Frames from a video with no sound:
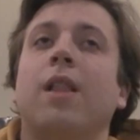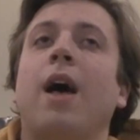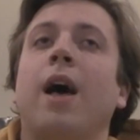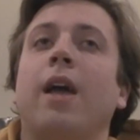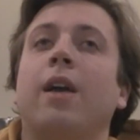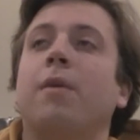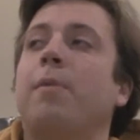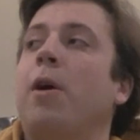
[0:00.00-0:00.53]

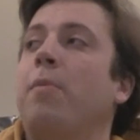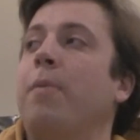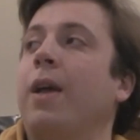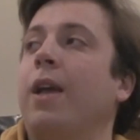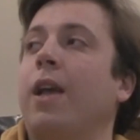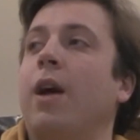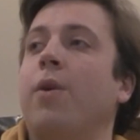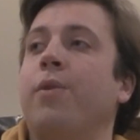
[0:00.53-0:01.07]
Lying about
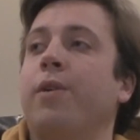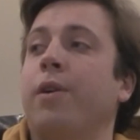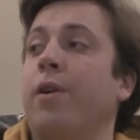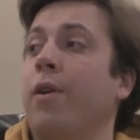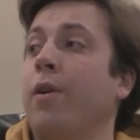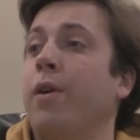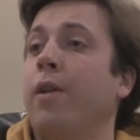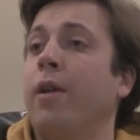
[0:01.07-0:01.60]
making out with a
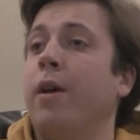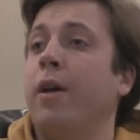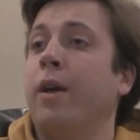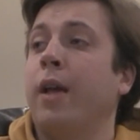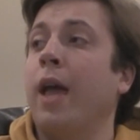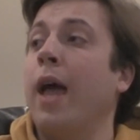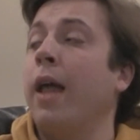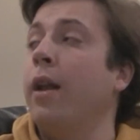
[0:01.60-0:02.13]
girl
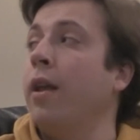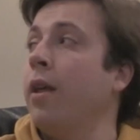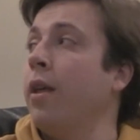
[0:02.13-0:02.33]
again?